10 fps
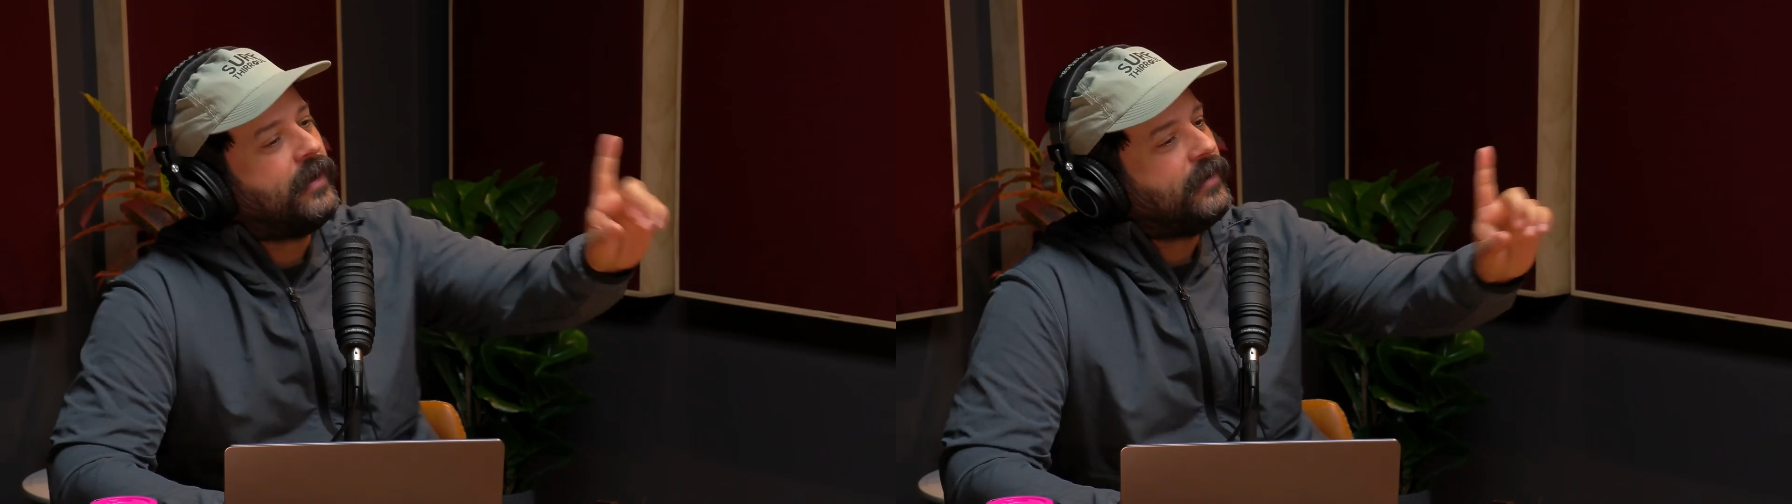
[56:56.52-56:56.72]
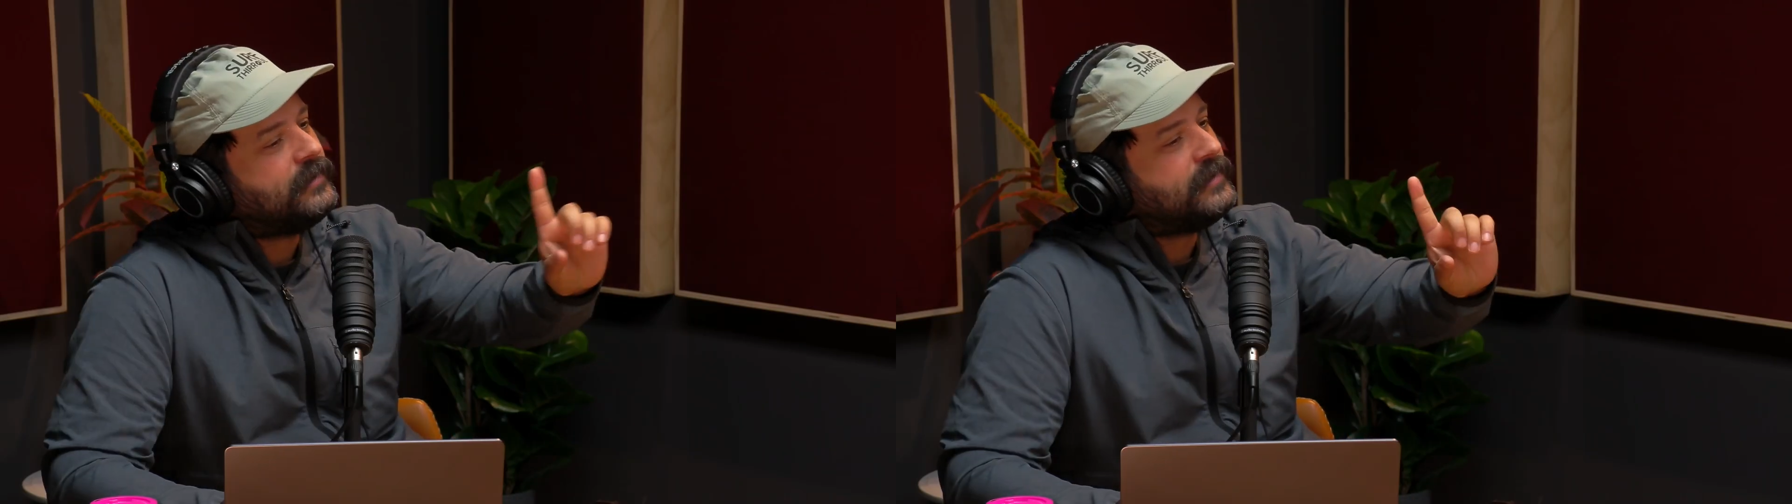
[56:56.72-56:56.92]

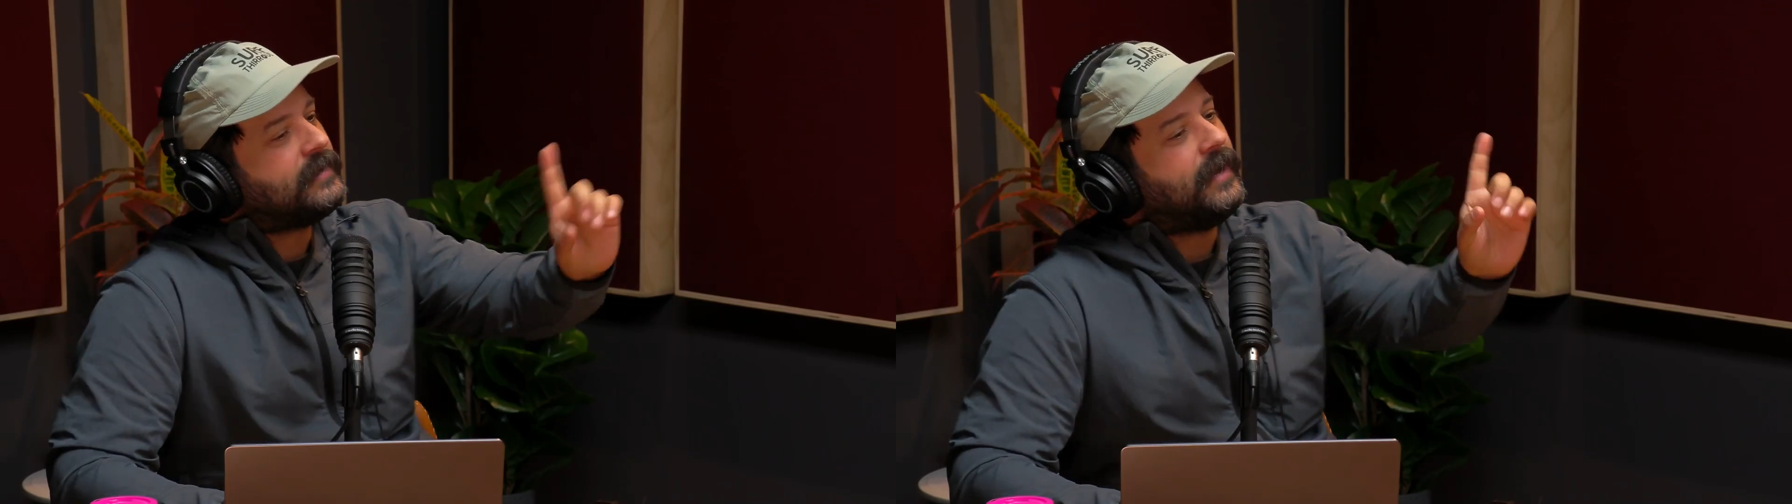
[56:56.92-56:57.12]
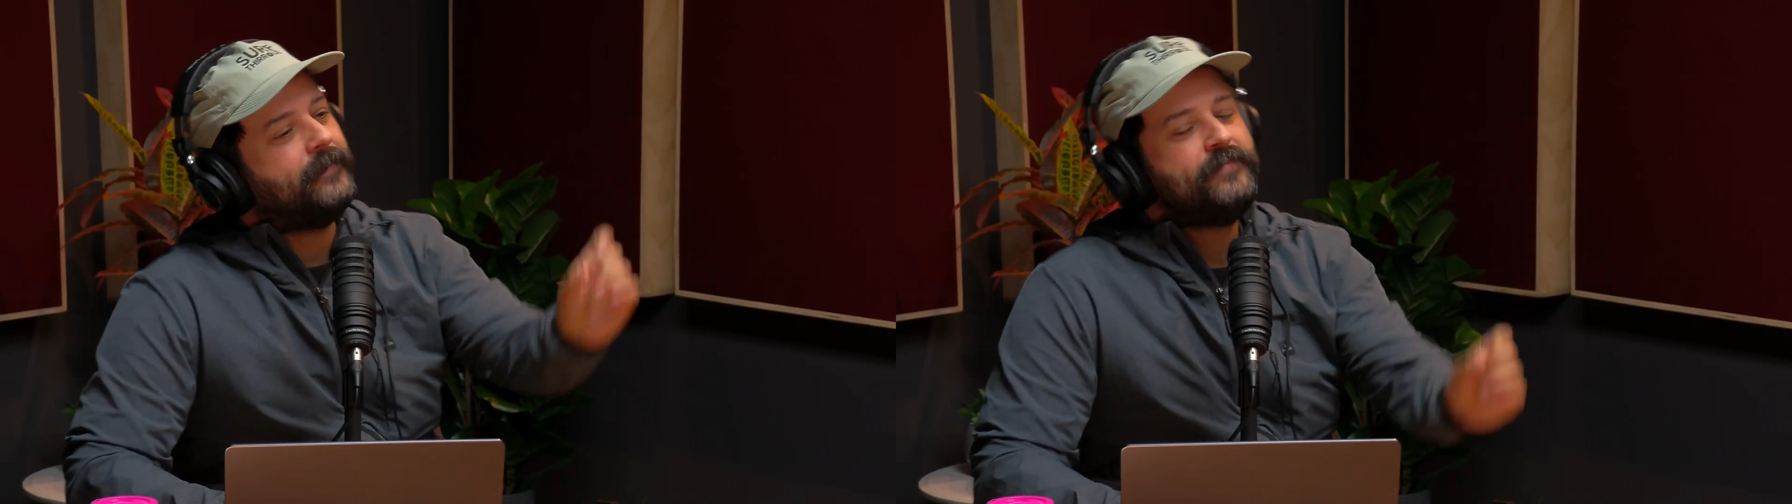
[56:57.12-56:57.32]
I just
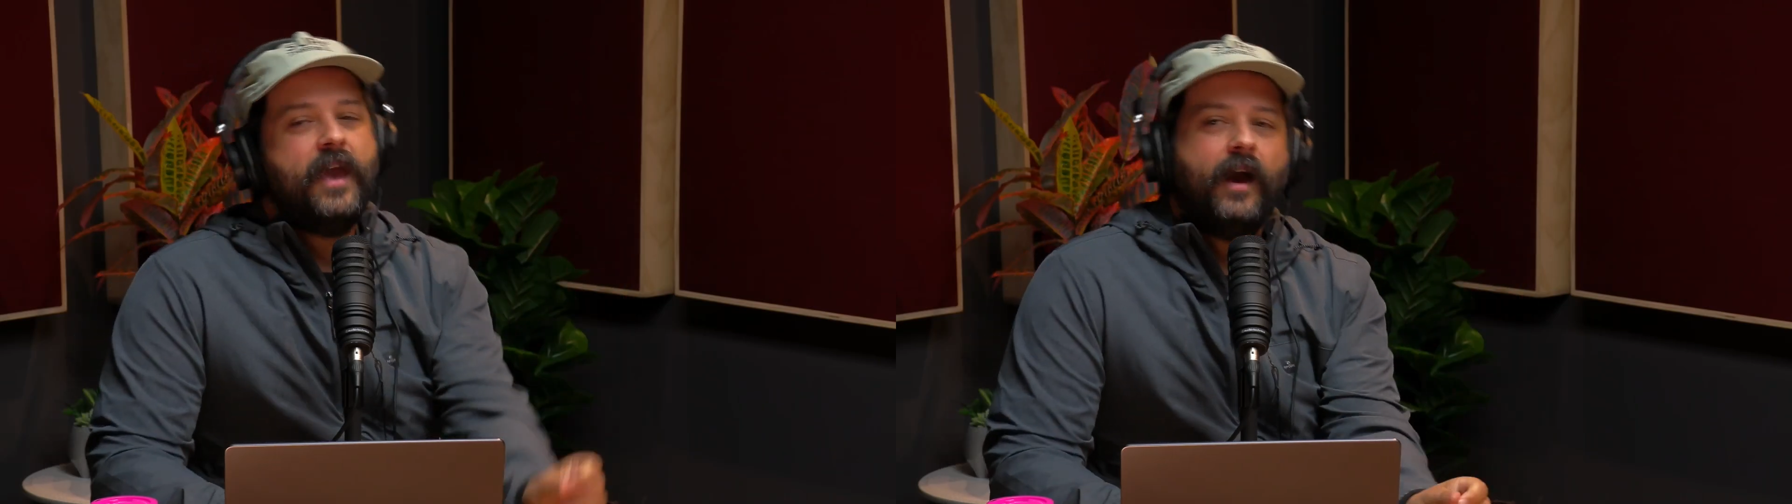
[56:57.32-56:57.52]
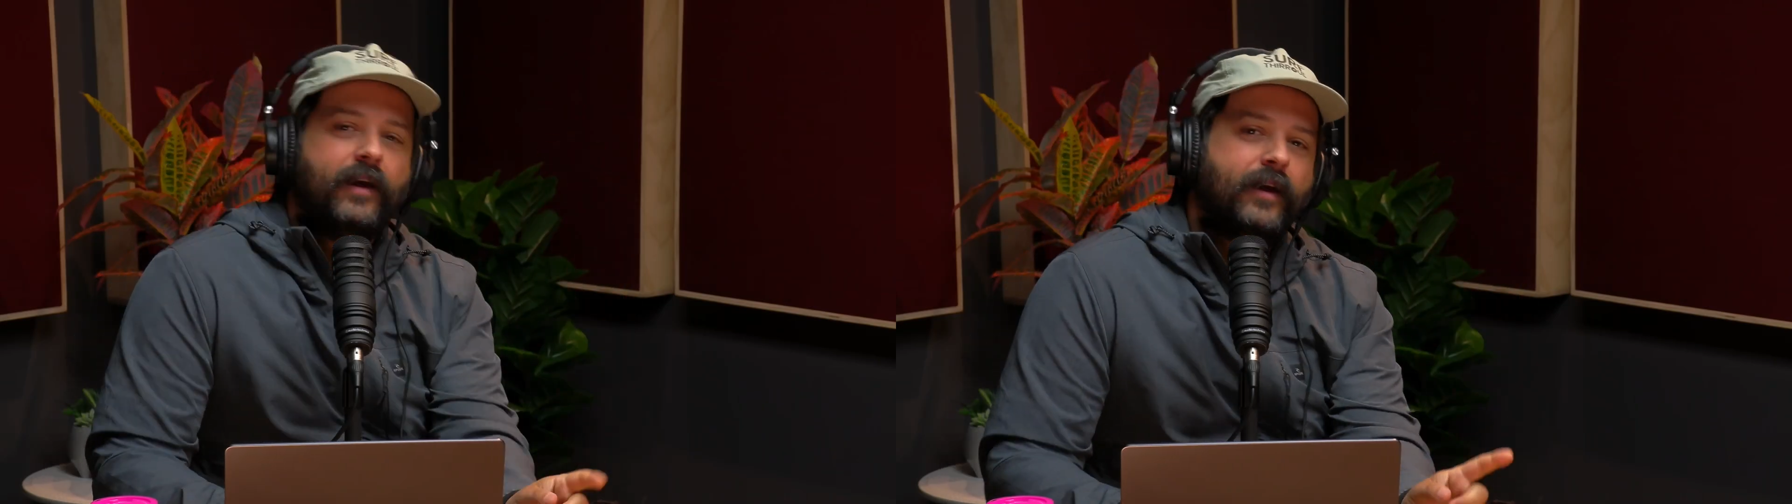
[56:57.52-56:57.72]
say,
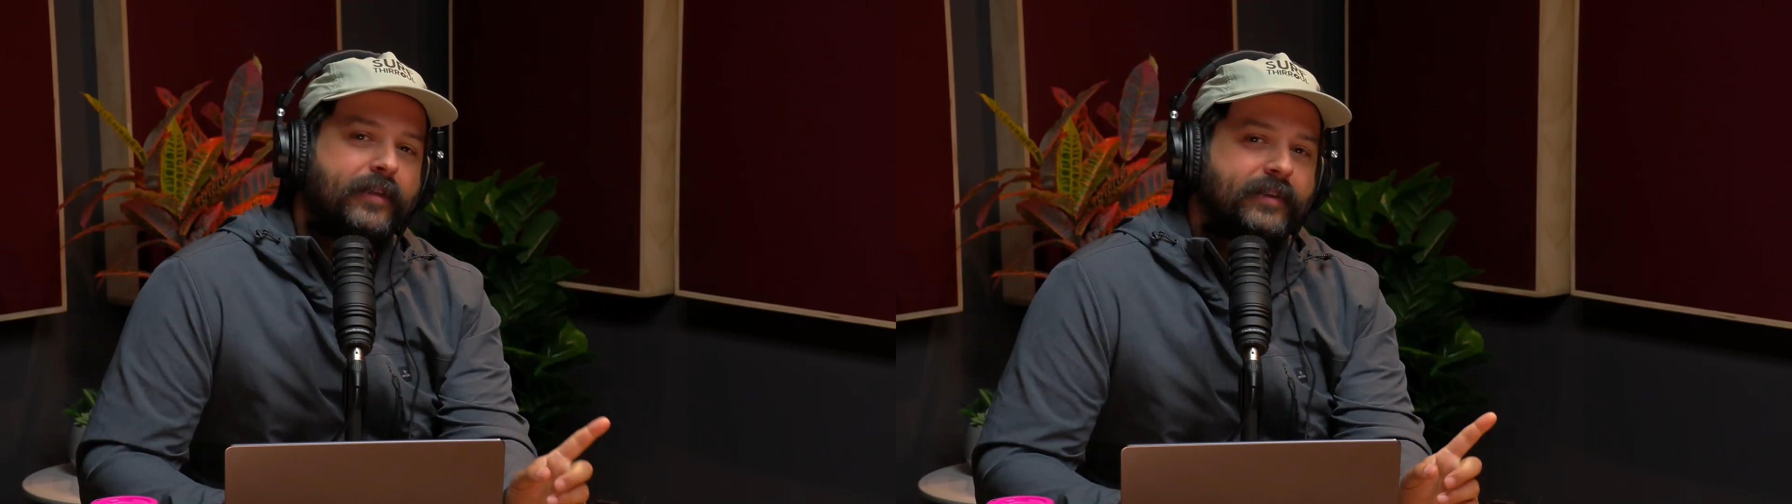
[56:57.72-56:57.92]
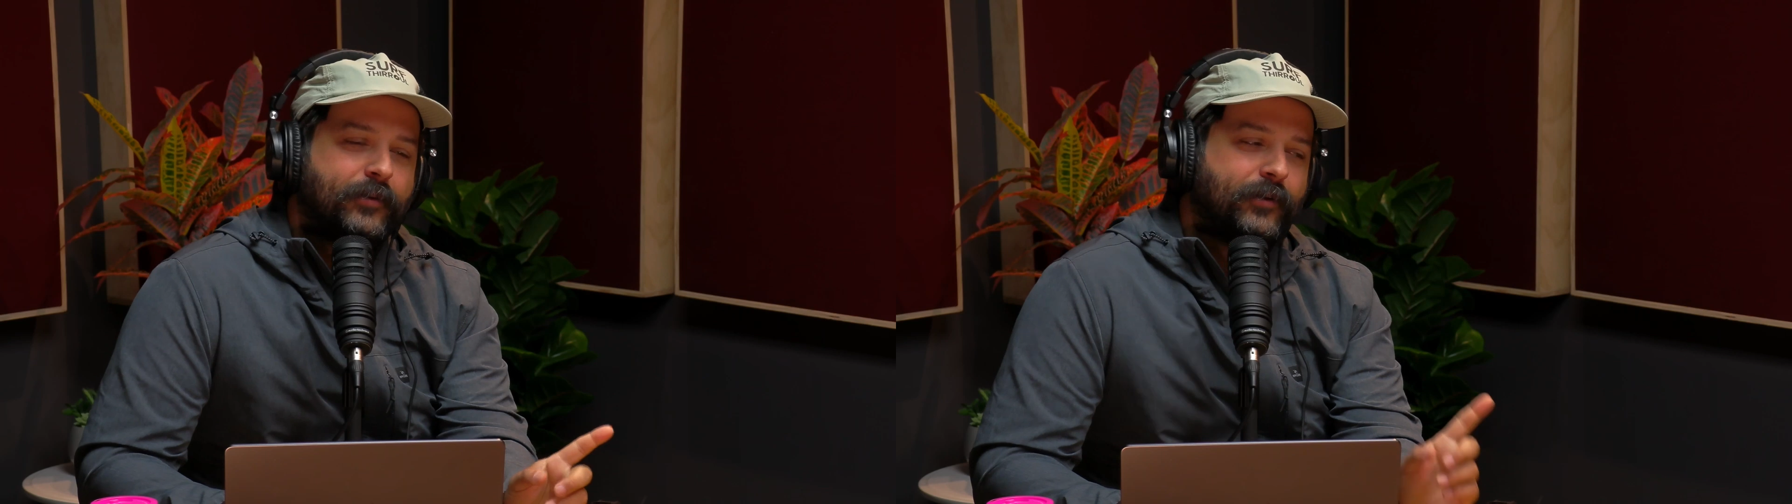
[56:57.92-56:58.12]
I think